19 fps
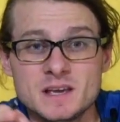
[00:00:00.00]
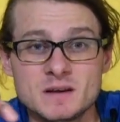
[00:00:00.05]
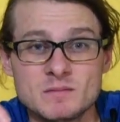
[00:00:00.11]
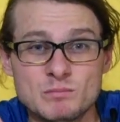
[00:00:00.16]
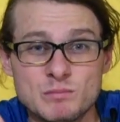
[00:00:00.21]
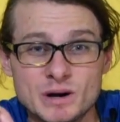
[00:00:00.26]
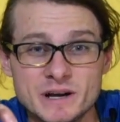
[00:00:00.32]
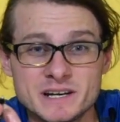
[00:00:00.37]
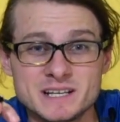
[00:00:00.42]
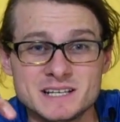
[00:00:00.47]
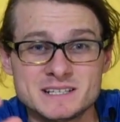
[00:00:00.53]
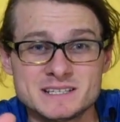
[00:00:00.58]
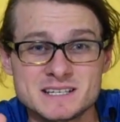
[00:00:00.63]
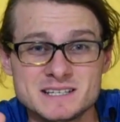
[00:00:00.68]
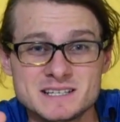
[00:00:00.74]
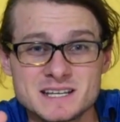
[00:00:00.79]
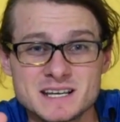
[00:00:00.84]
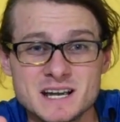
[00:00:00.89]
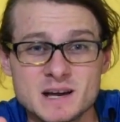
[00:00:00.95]
but it did
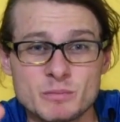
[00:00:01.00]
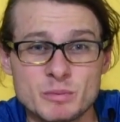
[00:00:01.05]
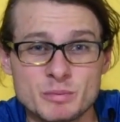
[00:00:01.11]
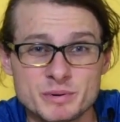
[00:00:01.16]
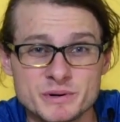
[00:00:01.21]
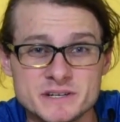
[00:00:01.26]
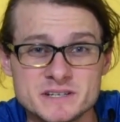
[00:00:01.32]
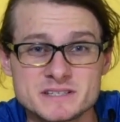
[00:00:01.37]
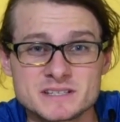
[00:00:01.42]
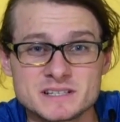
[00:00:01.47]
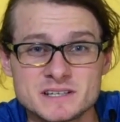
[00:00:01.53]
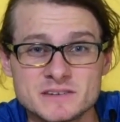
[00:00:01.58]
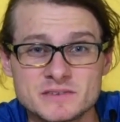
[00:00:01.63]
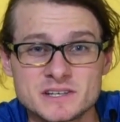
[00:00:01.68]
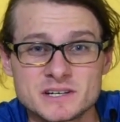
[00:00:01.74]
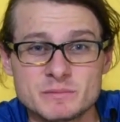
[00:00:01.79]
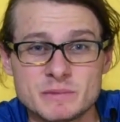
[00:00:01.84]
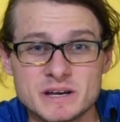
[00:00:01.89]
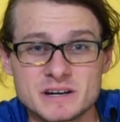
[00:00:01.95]
take up a pretty significant
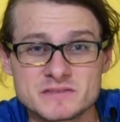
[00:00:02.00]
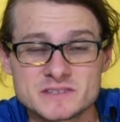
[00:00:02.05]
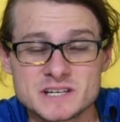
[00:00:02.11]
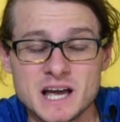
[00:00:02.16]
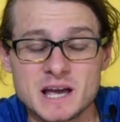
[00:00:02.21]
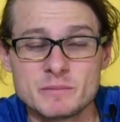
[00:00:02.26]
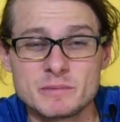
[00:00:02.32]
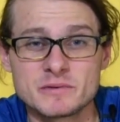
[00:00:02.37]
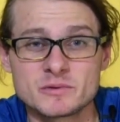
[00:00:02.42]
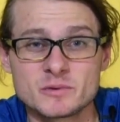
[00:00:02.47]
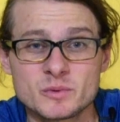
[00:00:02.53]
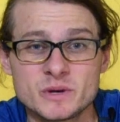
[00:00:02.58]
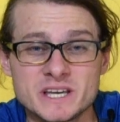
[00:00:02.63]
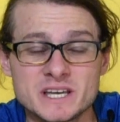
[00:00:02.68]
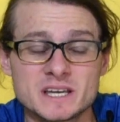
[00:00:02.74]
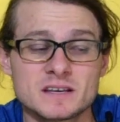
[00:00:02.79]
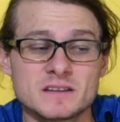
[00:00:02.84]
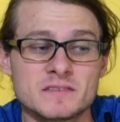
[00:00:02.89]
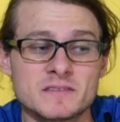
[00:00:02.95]
amount of time every
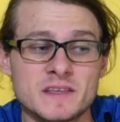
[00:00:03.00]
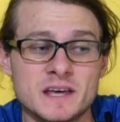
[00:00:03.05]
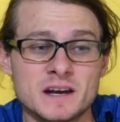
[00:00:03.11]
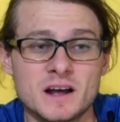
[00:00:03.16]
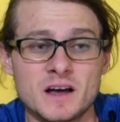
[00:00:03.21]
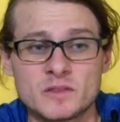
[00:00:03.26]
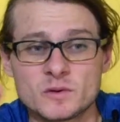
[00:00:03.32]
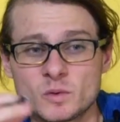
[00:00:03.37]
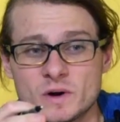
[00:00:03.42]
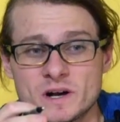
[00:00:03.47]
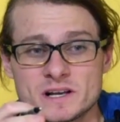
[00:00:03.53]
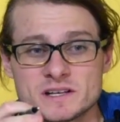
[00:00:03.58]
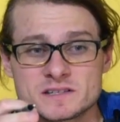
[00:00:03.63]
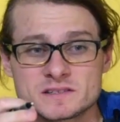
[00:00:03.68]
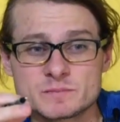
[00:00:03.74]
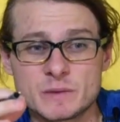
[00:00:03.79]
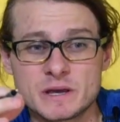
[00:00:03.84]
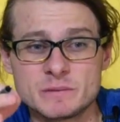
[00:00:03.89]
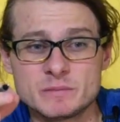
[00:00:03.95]
week that otherwise
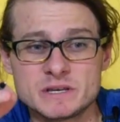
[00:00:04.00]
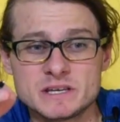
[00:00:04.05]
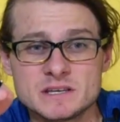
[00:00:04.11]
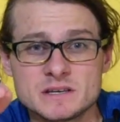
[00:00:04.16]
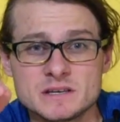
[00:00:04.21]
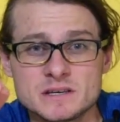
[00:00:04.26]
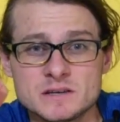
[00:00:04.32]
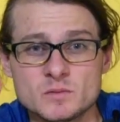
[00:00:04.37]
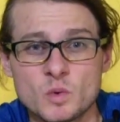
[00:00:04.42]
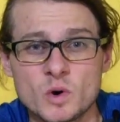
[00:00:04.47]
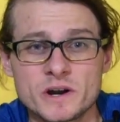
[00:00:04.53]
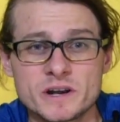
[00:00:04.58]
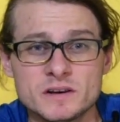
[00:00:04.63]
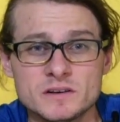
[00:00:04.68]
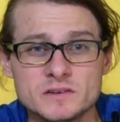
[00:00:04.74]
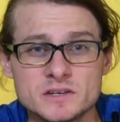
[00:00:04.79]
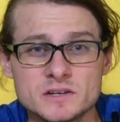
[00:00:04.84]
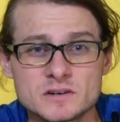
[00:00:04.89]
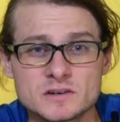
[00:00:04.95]
maybe 1L
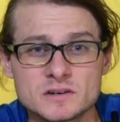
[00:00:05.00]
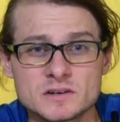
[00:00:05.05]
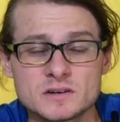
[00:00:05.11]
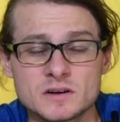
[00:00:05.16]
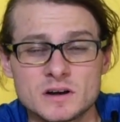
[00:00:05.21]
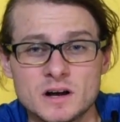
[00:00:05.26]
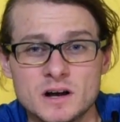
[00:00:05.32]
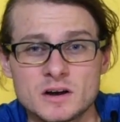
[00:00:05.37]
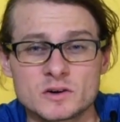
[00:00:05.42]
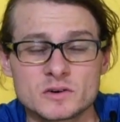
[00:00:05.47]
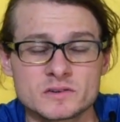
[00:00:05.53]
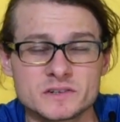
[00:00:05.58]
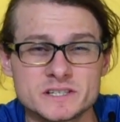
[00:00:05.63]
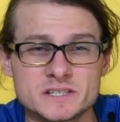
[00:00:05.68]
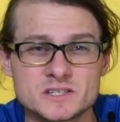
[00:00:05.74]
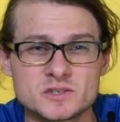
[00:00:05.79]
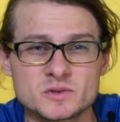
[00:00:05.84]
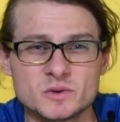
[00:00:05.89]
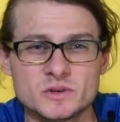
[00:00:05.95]
year, early
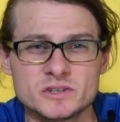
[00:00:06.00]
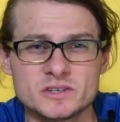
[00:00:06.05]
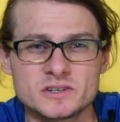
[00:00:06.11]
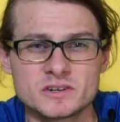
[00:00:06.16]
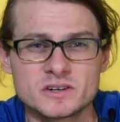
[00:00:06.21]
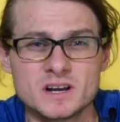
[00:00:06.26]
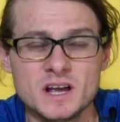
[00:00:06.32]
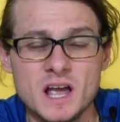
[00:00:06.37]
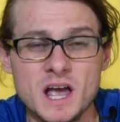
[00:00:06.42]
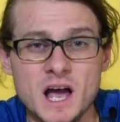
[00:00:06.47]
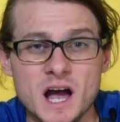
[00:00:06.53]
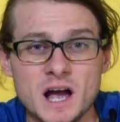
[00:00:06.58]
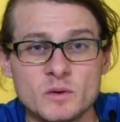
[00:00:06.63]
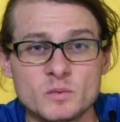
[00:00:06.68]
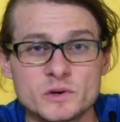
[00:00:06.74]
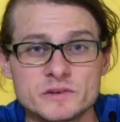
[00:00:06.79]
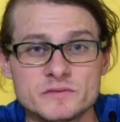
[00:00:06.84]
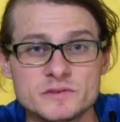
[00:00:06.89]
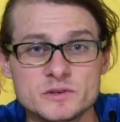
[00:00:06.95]
2L year, I
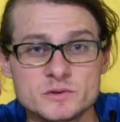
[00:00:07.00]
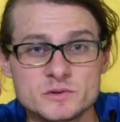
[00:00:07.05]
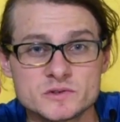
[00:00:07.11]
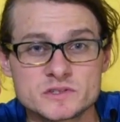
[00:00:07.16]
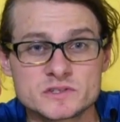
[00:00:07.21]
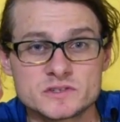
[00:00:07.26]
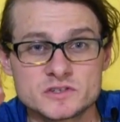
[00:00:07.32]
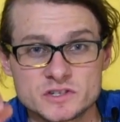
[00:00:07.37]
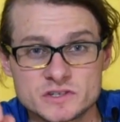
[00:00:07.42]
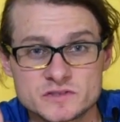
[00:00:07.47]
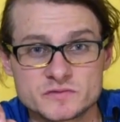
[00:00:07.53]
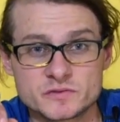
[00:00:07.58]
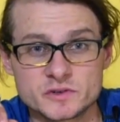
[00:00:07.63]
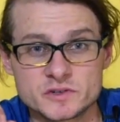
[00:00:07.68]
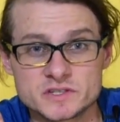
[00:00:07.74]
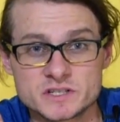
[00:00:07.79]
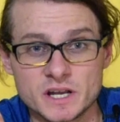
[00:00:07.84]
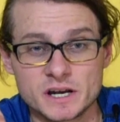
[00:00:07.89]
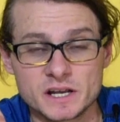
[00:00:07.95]
would have used just for
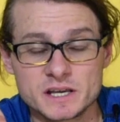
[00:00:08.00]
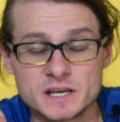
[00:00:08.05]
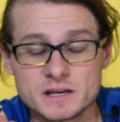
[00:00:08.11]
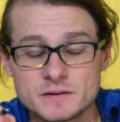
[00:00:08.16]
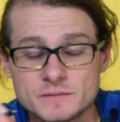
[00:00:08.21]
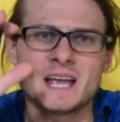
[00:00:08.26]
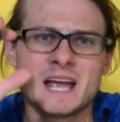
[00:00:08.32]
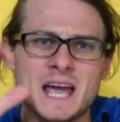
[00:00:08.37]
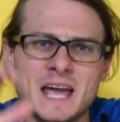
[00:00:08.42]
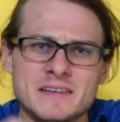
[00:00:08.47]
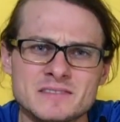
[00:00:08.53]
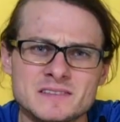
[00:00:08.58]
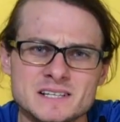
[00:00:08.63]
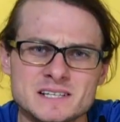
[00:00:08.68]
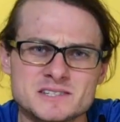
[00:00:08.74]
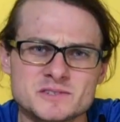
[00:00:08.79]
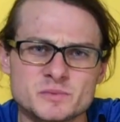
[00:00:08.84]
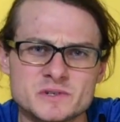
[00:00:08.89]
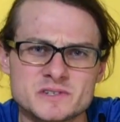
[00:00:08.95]
studying. And
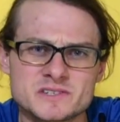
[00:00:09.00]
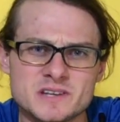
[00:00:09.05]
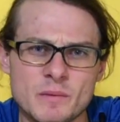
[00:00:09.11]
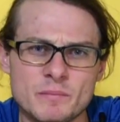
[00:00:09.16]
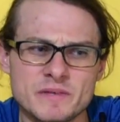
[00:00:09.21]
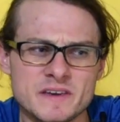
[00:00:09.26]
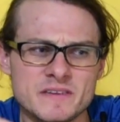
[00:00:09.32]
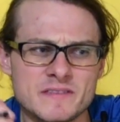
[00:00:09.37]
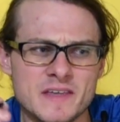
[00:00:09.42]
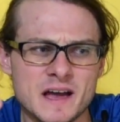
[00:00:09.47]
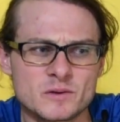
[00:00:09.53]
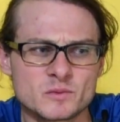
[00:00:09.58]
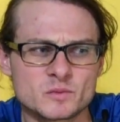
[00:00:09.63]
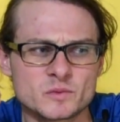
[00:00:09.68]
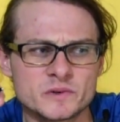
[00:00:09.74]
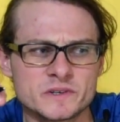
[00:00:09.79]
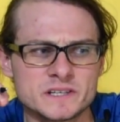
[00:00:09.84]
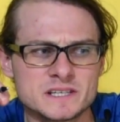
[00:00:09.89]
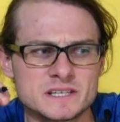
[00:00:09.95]
lists were something that
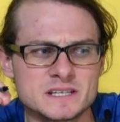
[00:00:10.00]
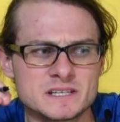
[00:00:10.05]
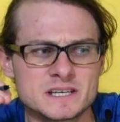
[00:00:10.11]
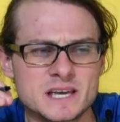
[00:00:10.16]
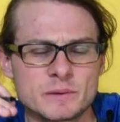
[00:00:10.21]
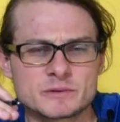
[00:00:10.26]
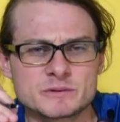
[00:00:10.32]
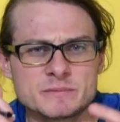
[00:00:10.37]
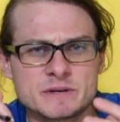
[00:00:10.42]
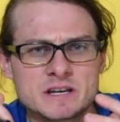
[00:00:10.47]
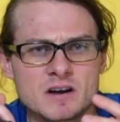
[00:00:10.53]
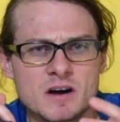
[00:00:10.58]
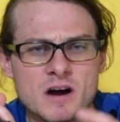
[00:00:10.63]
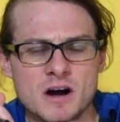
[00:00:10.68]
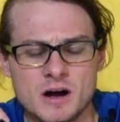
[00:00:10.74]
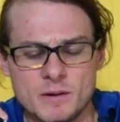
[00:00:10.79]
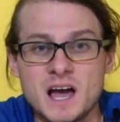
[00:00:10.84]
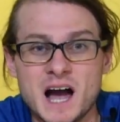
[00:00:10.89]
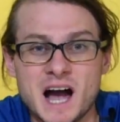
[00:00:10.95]
really kept me
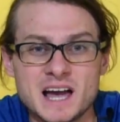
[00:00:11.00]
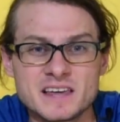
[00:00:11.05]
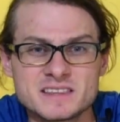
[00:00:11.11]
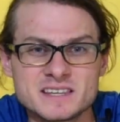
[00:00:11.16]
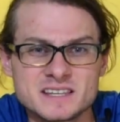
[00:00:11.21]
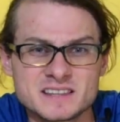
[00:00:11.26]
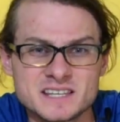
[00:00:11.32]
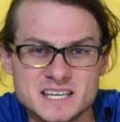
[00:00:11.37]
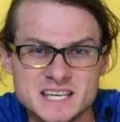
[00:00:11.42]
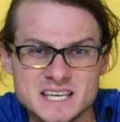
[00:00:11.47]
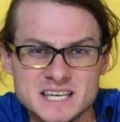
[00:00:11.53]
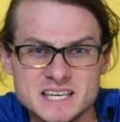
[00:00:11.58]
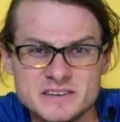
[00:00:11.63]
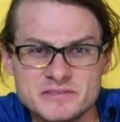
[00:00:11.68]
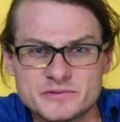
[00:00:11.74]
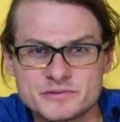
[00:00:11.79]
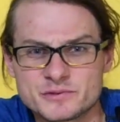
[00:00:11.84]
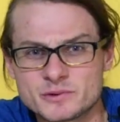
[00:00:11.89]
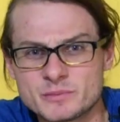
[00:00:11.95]
calm. I think the key
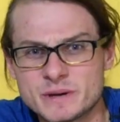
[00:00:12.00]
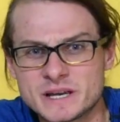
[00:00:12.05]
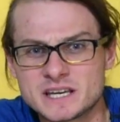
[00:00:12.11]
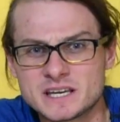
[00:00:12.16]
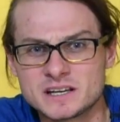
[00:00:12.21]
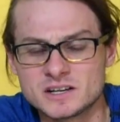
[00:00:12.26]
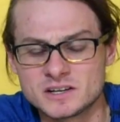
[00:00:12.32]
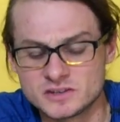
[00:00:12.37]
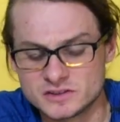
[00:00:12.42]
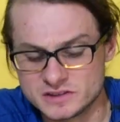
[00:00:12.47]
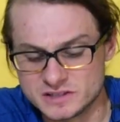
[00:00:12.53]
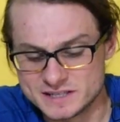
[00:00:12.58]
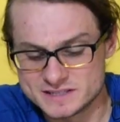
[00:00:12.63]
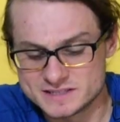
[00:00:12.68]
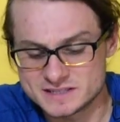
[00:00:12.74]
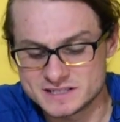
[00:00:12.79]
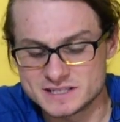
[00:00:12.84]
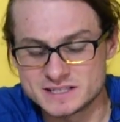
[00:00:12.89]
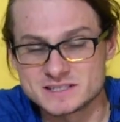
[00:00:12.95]
for making a good
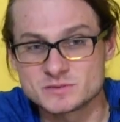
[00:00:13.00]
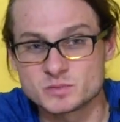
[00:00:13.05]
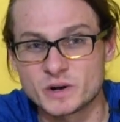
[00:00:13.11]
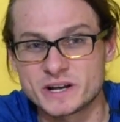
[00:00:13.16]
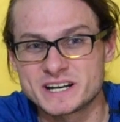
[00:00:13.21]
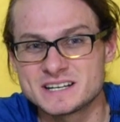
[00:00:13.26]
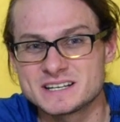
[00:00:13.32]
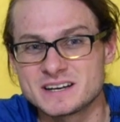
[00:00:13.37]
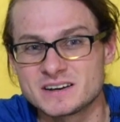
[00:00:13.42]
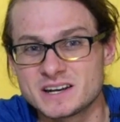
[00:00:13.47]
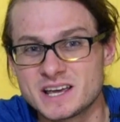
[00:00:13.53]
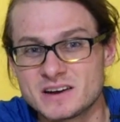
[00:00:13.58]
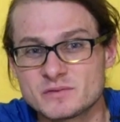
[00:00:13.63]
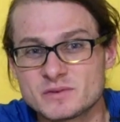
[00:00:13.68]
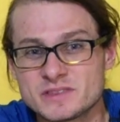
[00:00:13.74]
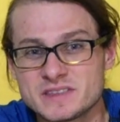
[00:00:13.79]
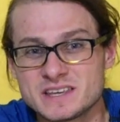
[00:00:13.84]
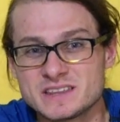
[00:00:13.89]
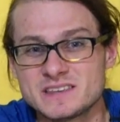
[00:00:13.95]
list is writing down
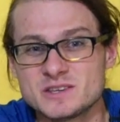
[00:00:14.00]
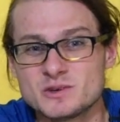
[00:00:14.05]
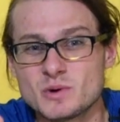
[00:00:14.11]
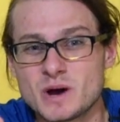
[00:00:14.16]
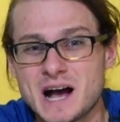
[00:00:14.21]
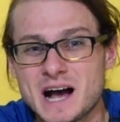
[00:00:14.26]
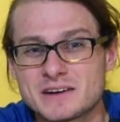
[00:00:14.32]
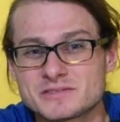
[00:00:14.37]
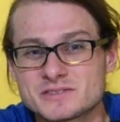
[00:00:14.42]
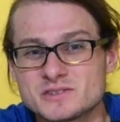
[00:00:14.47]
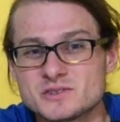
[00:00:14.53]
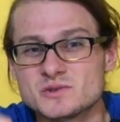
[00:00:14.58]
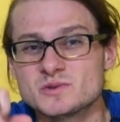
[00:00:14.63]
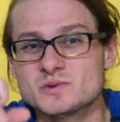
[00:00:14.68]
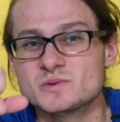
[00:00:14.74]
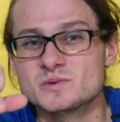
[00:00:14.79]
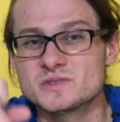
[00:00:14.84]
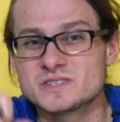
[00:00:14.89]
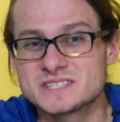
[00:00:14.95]
everything that you have to
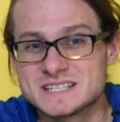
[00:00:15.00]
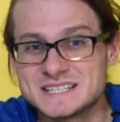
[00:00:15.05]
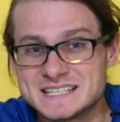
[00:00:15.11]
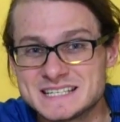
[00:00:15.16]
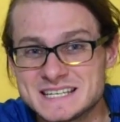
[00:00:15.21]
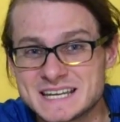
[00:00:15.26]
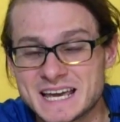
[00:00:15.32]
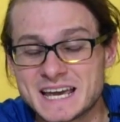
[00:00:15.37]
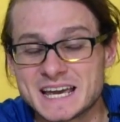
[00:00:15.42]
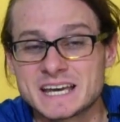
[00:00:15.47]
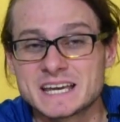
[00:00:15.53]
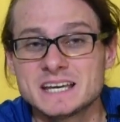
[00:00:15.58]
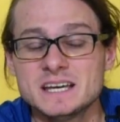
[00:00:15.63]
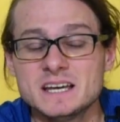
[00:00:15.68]
do today.